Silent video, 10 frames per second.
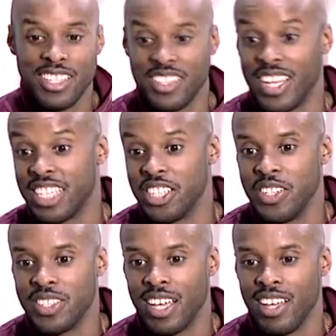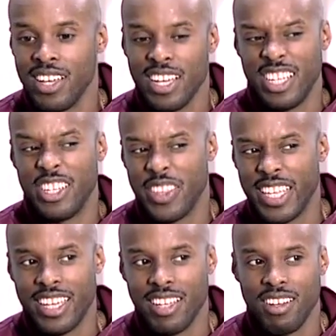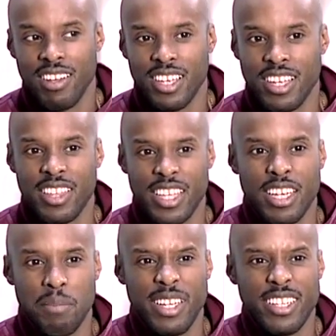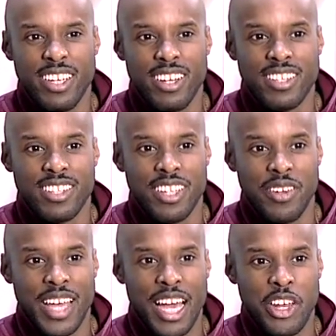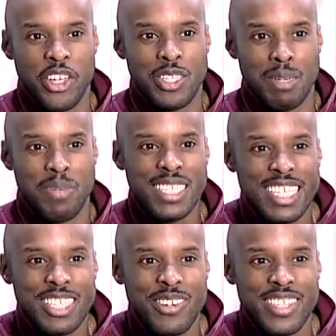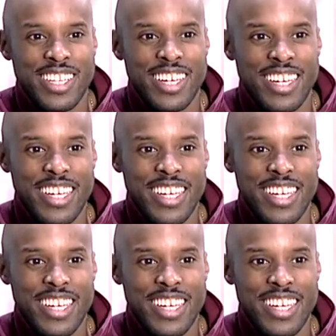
I don't know how to use that. And you're thinking, oh, they're going to think I'm an idiot because I don't know how to use a biscuit jointer.